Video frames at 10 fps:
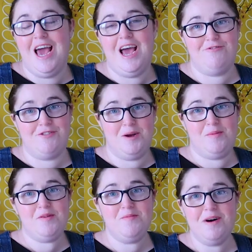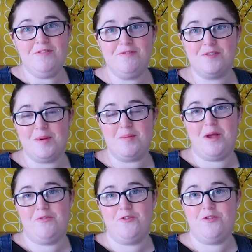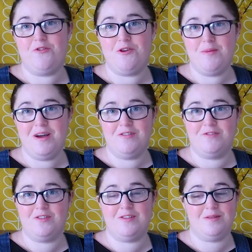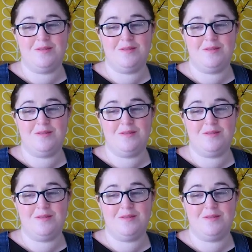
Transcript: every couple of months, maybe every 3 months,